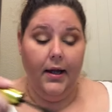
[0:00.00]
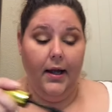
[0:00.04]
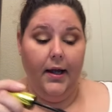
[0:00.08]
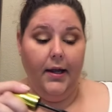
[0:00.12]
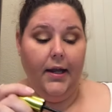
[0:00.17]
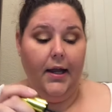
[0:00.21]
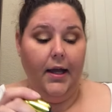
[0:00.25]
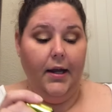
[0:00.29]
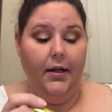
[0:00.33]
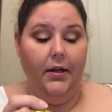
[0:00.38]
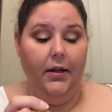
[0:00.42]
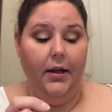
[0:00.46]
I
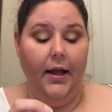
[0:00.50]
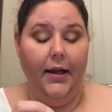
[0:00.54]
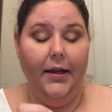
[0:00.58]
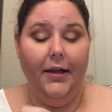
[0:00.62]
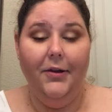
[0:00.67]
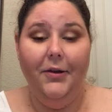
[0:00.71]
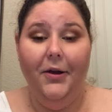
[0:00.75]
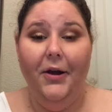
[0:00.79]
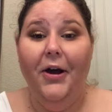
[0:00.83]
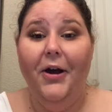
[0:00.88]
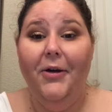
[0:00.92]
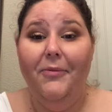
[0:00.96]
kind of
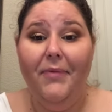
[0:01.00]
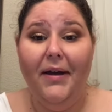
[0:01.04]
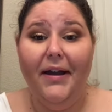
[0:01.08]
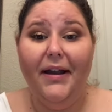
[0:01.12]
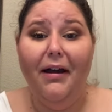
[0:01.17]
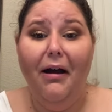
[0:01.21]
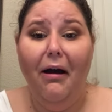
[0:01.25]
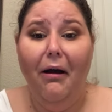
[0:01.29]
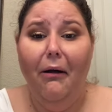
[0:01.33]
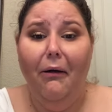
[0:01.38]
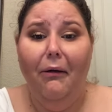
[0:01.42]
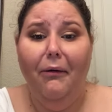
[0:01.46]
like it. I'm
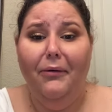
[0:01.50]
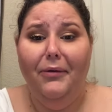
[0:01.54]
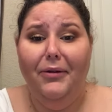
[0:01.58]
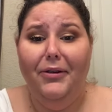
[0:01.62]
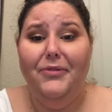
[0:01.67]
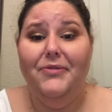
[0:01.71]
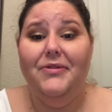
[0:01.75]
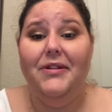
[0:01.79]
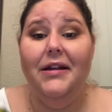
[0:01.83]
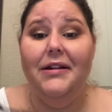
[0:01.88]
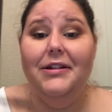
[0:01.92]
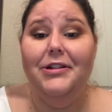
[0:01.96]
like, oh,
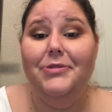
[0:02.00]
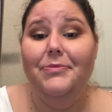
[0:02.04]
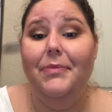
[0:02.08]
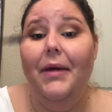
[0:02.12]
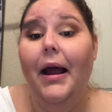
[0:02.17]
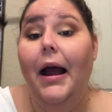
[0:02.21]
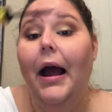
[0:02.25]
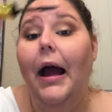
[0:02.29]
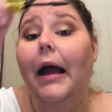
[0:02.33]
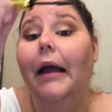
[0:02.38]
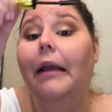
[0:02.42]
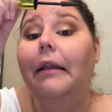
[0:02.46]
you touched
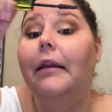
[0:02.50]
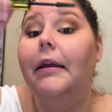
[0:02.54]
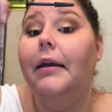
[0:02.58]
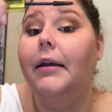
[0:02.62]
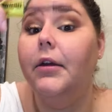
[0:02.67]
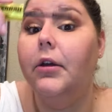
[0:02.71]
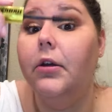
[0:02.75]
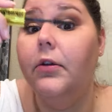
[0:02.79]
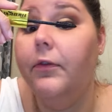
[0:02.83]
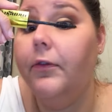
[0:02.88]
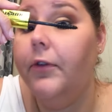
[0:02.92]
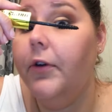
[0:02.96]
my
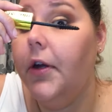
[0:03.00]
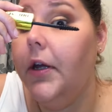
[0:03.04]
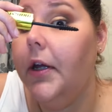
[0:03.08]
eyelid. Good for